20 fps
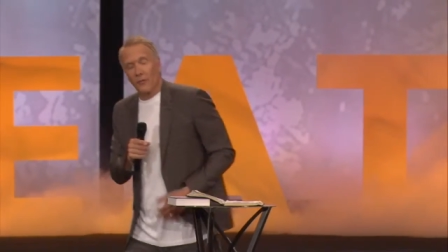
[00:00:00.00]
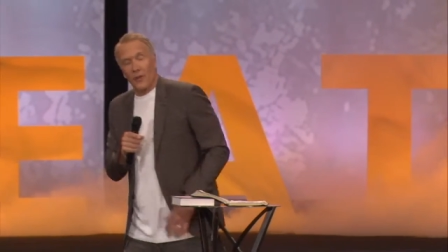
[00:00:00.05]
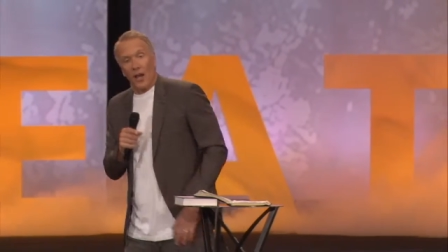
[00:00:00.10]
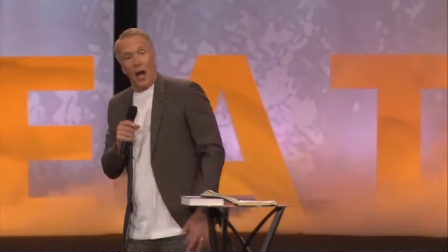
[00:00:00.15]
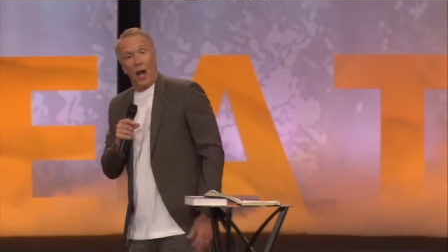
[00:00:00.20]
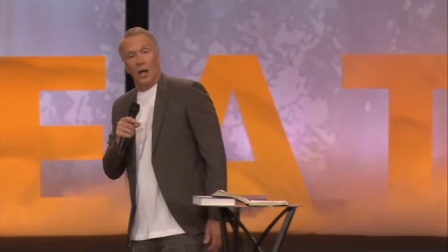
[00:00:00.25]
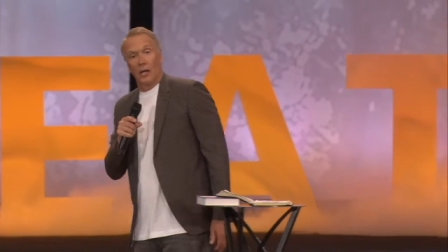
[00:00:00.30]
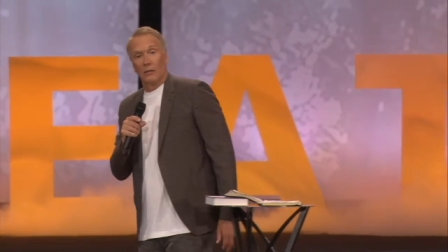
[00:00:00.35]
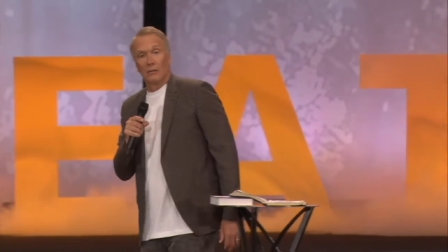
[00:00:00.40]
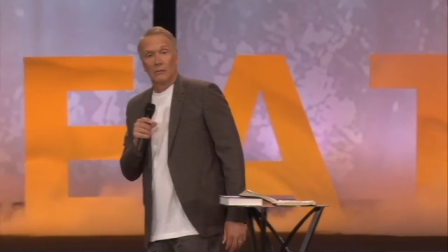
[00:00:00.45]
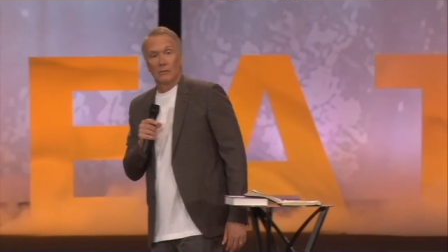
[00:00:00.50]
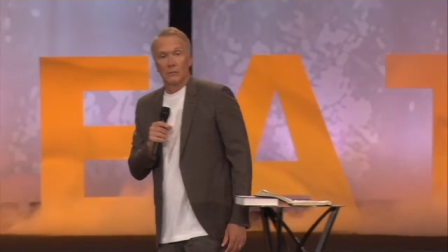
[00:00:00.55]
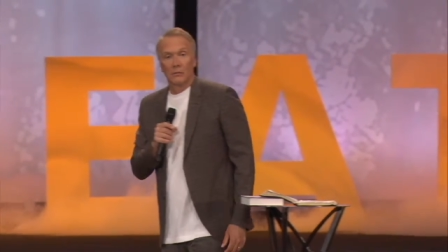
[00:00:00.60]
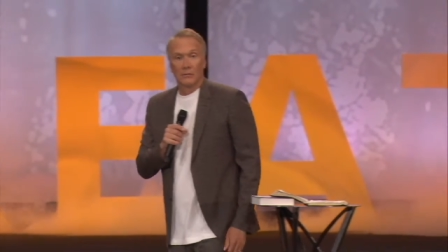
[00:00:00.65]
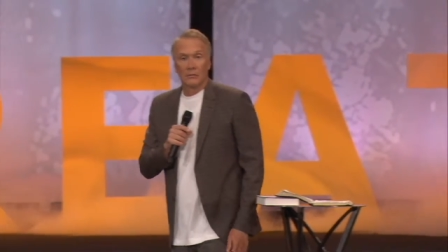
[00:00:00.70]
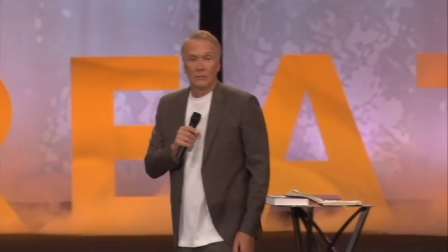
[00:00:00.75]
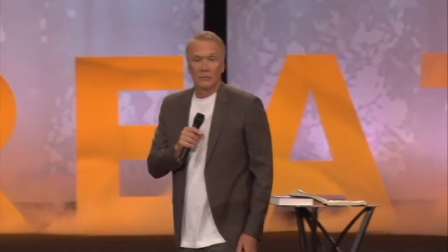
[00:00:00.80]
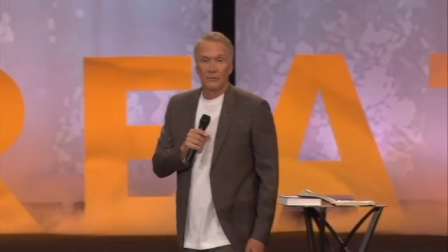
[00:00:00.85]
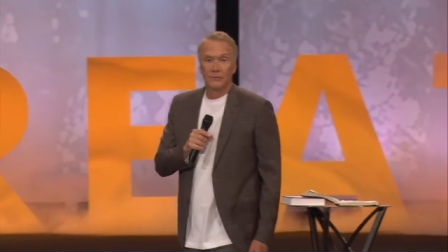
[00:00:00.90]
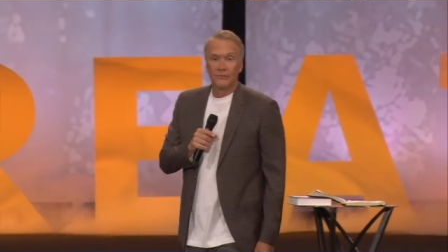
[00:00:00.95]
of God.
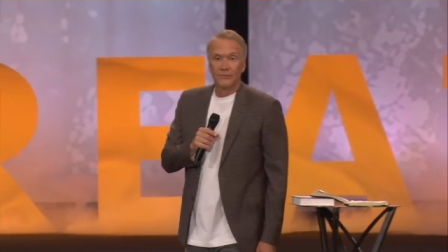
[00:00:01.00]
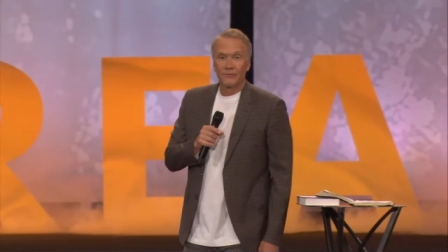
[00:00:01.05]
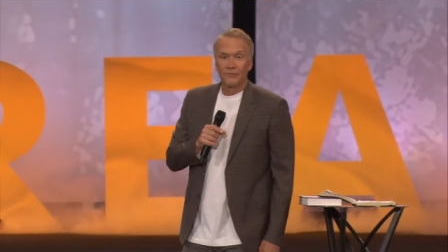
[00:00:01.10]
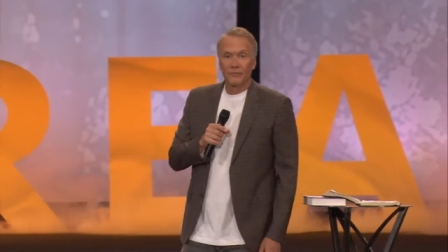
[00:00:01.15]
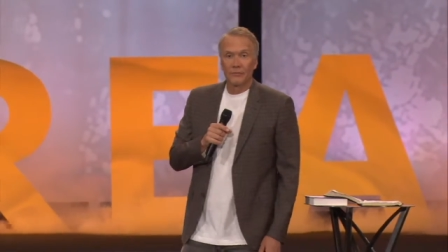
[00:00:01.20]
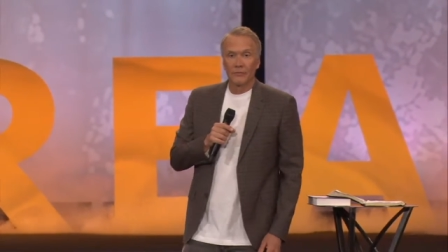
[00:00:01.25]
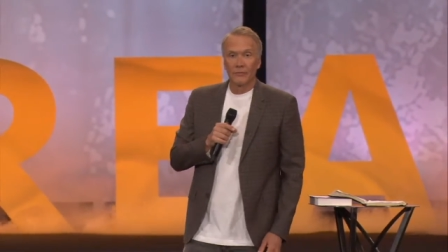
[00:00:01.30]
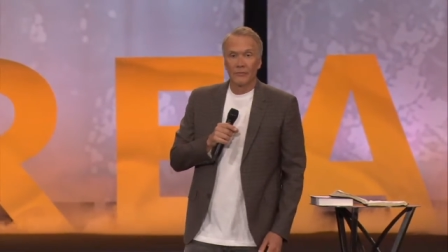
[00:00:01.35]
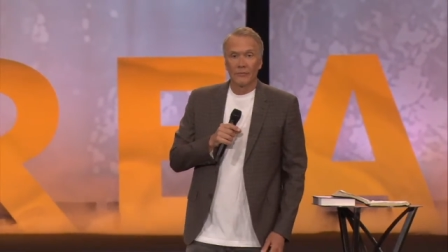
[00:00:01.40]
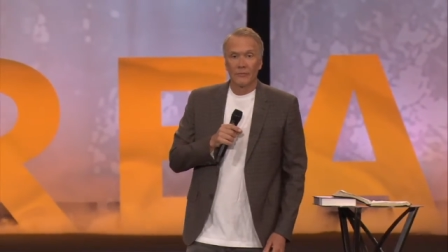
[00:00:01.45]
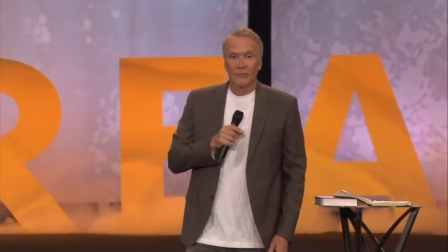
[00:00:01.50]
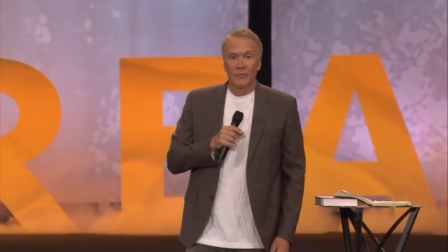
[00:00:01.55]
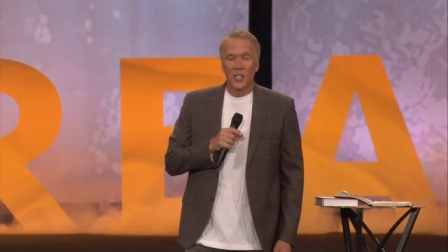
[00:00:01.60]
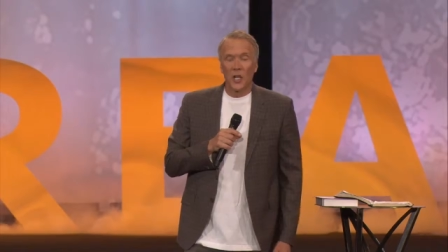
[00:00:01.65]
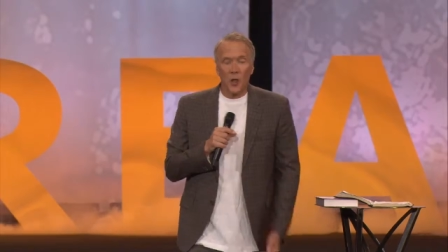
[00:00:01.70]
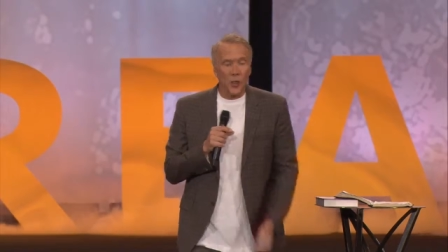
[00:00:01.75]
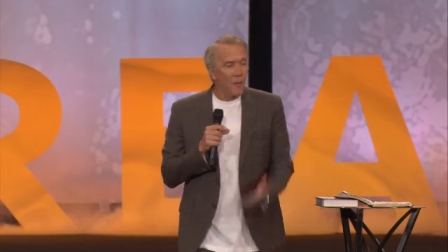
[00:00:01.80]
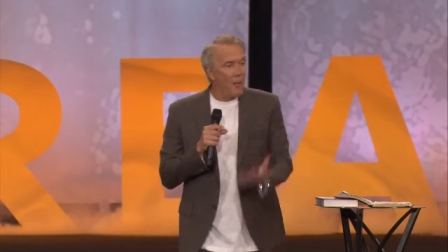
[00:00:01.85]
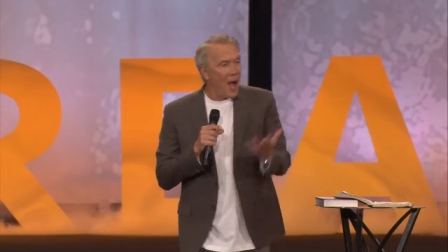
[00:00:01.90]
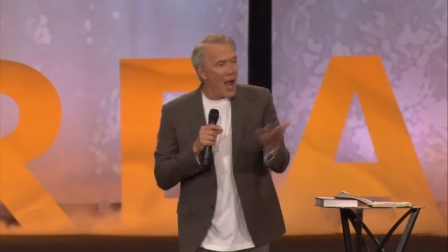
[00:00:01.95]

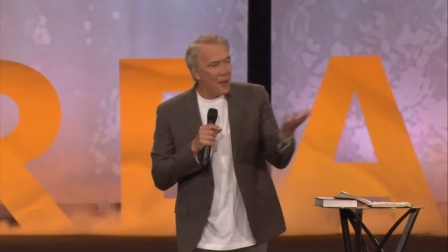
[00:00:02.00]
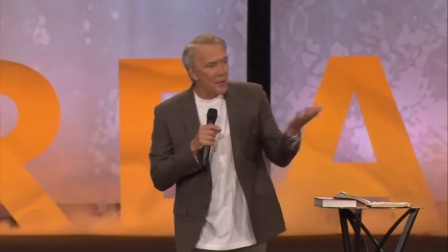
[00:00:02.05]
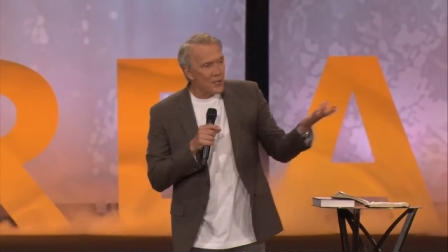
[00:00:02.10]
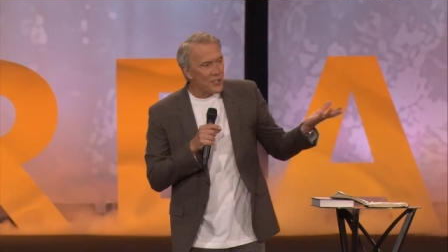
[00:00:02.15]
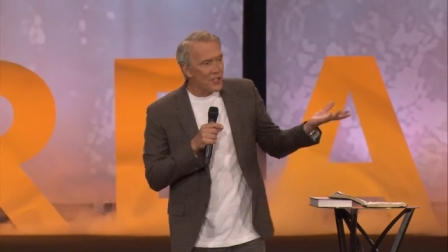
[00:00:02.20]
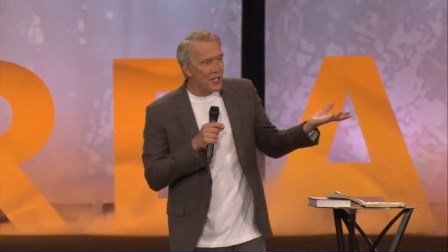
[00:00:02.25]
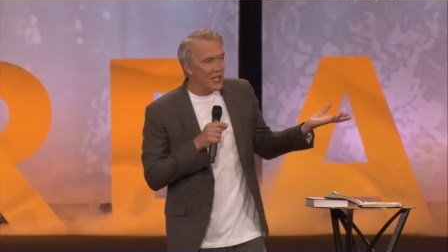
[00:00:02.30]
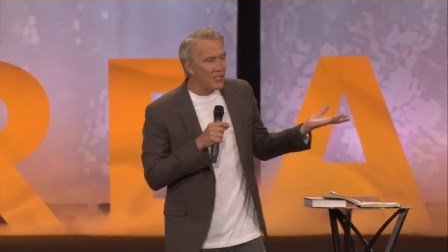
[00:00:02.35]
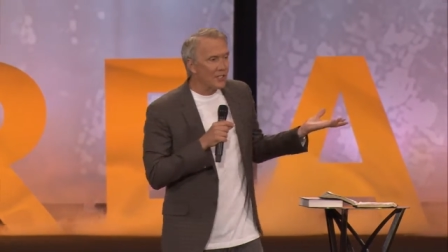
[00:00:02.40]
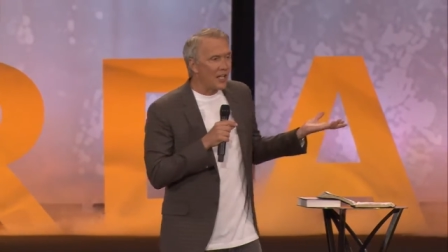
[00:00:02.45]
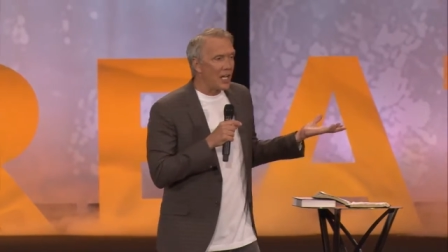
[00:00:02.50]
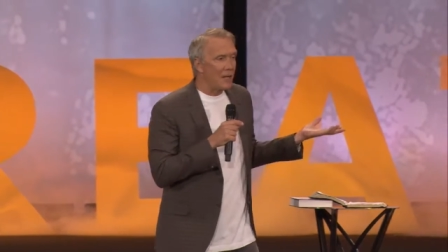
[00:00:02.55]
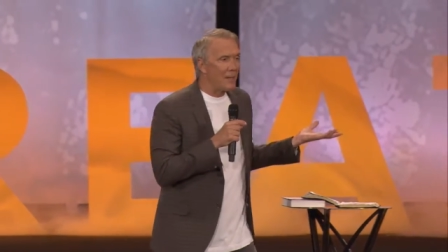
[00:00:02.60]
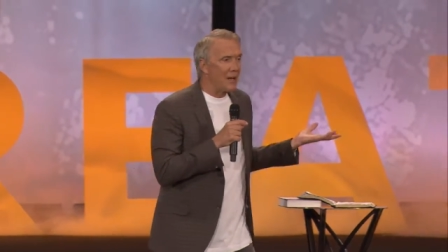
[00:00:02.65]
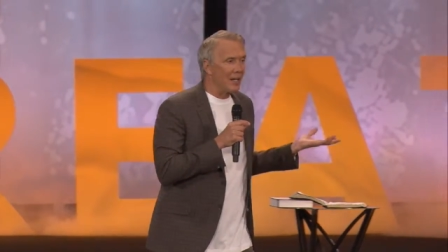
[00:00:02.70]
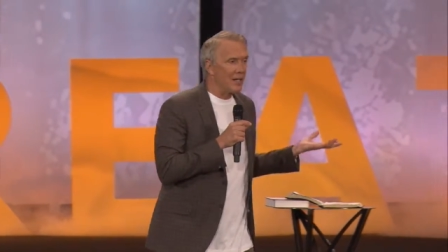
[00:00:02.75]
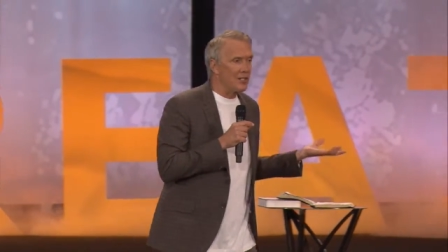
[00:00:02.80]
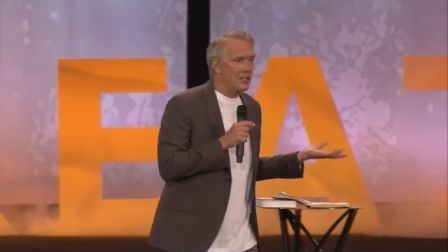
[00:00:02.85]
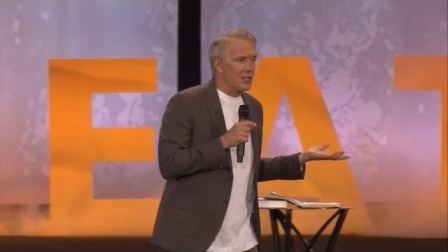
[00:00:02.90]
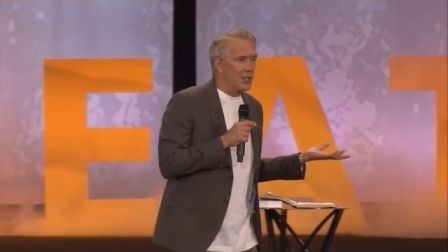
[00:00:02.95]
You know, the Bible says that
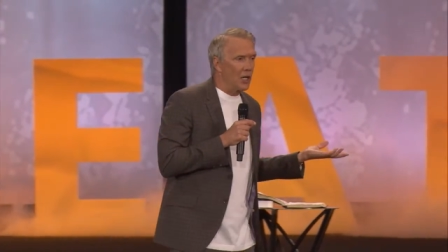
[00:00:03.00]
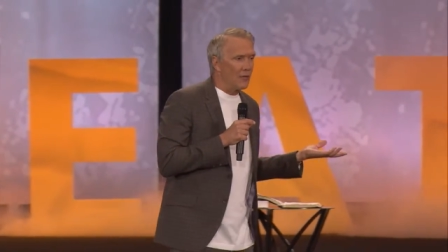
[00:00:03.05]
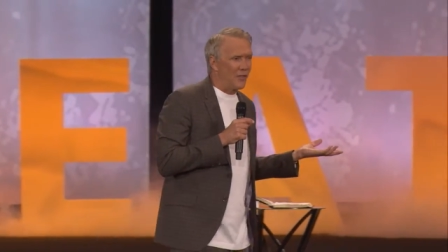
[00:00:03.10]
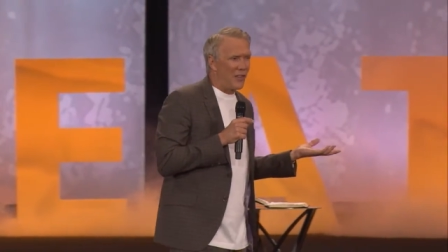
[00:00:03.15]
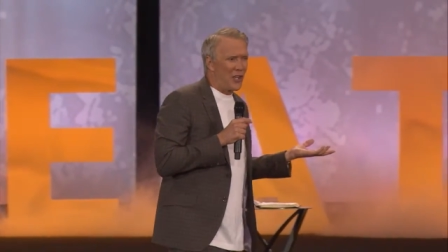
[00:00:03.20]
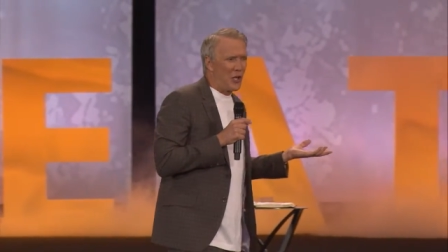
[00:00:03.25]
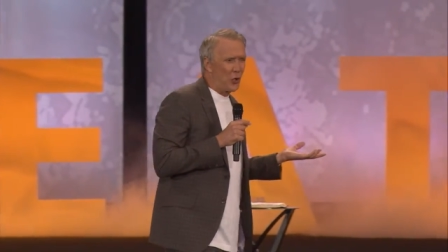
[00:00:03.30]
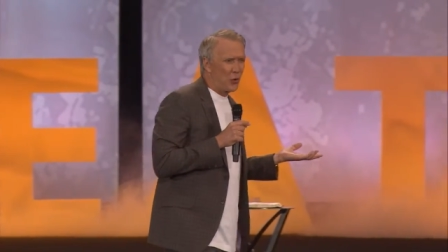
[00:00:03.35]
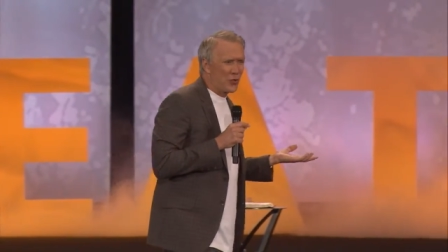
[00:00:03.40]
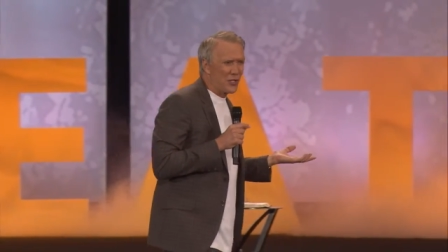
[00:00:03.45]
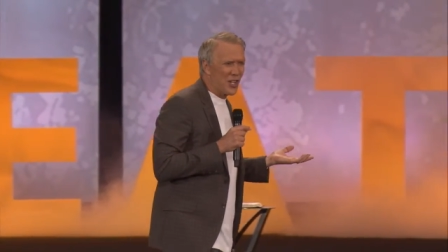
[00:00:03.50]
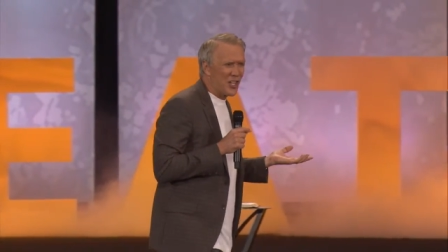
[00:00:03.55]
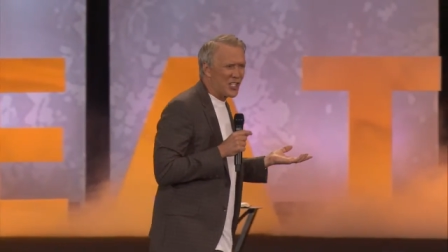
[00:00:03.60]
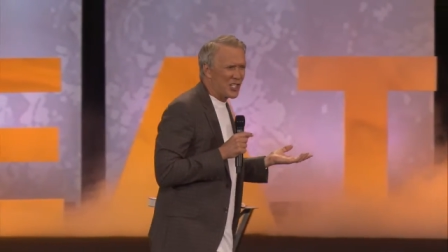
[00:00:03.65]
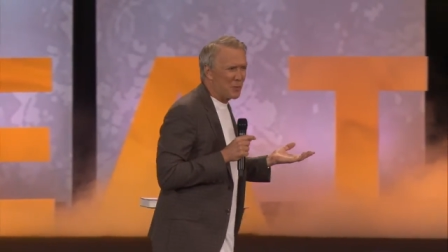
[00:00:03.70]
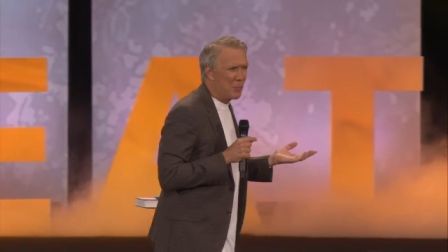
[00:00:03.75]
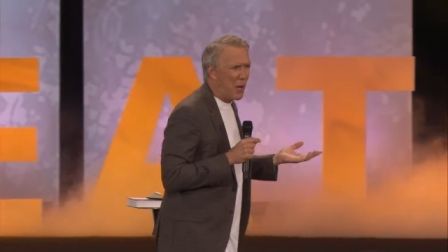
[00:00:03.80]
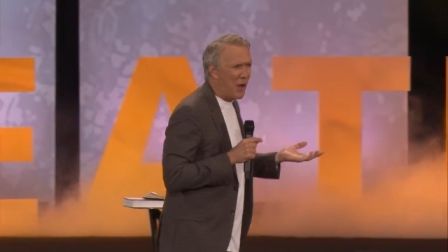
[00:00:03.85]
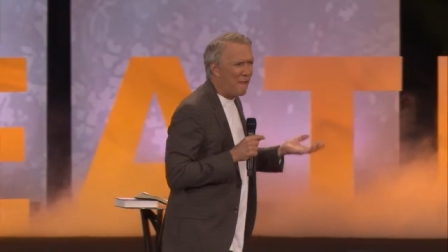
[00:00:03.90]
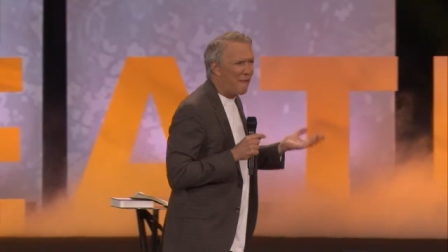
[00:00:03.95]
about itself in the Old
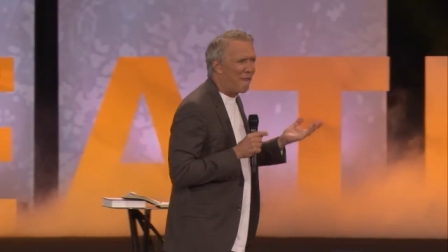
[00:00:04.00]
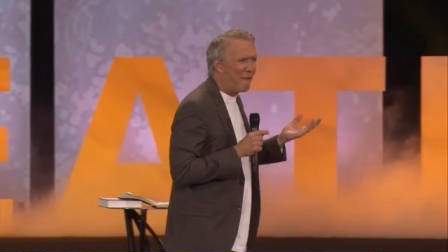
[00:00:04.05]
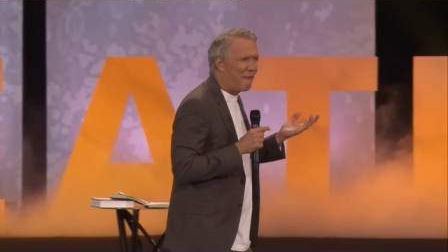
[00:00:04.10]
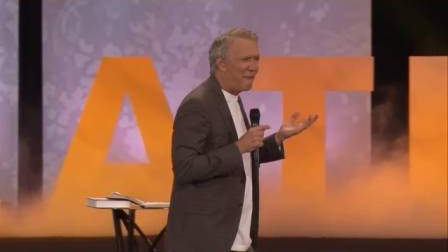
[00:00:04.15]
Testament